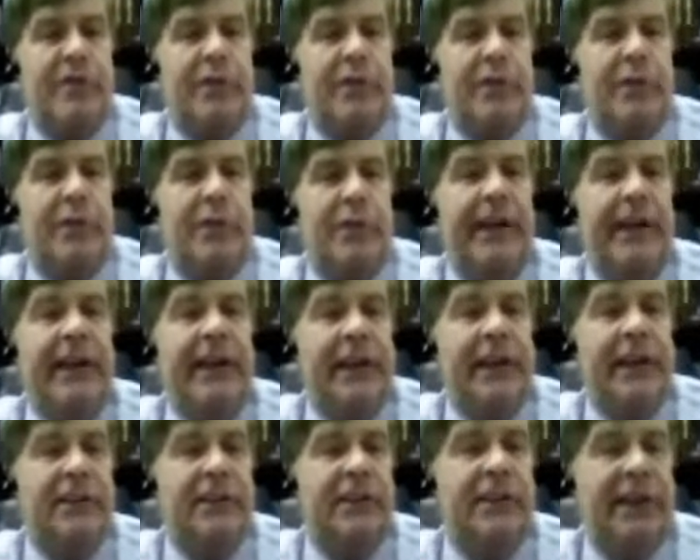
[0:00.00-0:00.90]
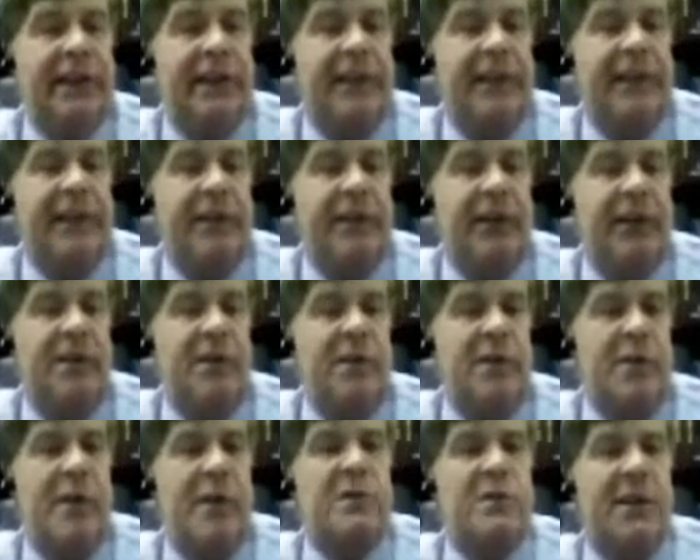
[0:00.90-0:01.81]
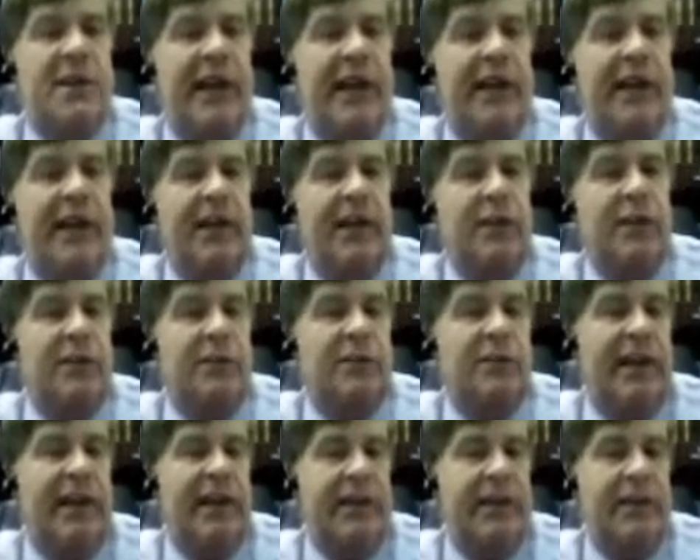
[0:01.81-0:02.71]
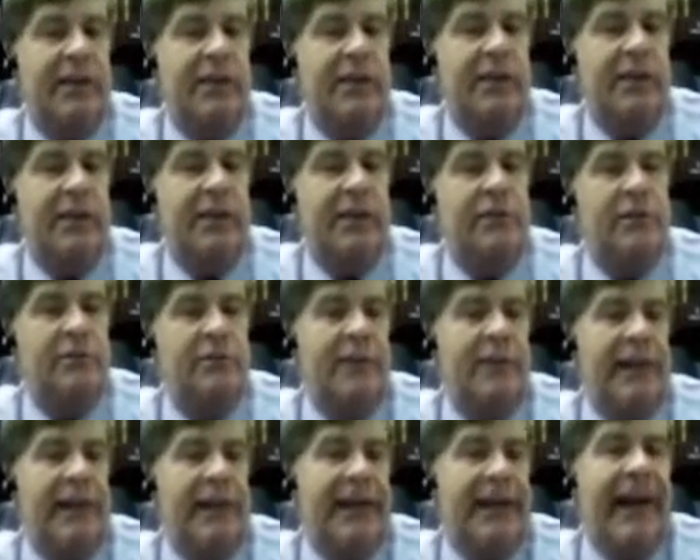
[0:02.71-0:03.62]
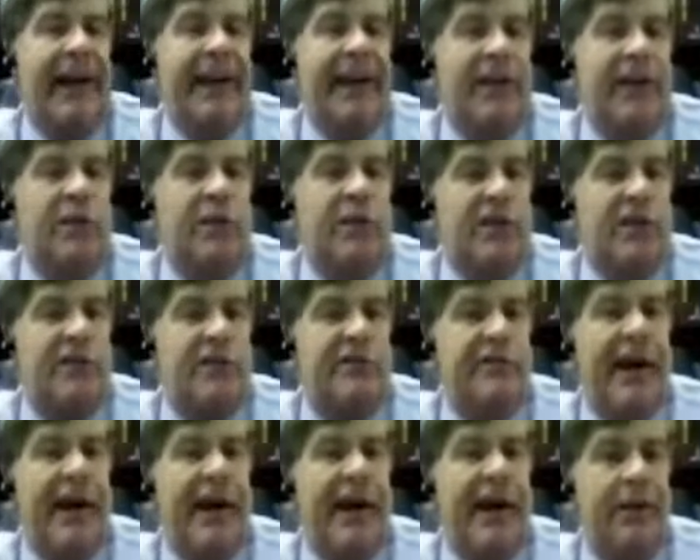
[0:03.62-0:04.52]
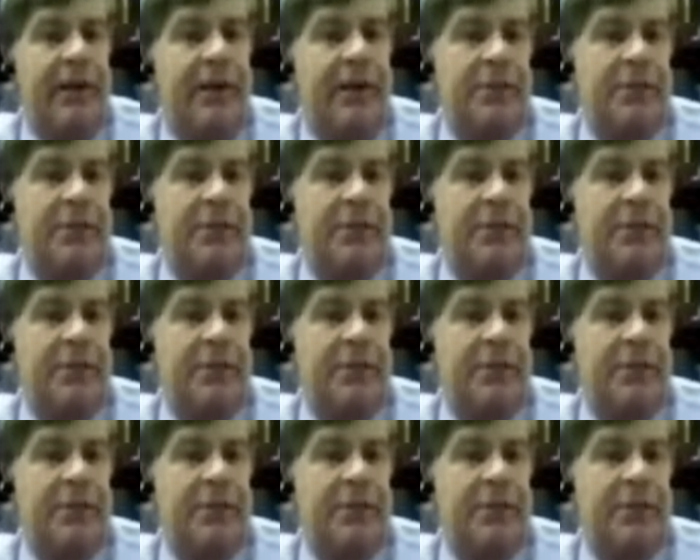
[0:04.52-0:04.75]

and your cleanings, and it most likely looks like in the end you're just fine.